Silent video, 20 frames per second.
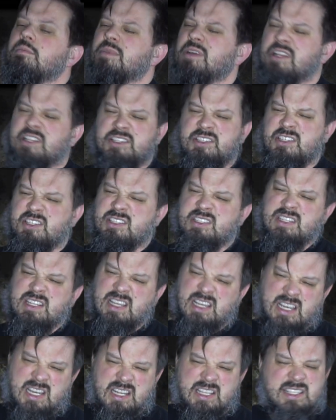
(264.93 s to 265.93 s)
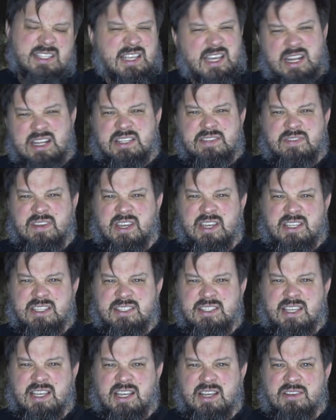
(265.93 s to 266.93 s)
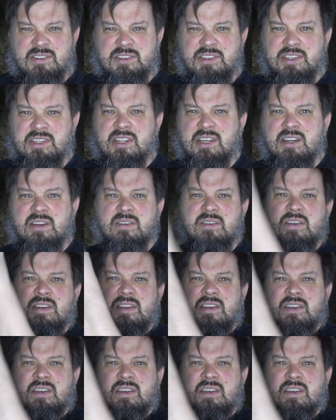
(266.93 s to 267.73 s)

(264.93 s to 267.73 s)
But it's just not a satisfying sound, I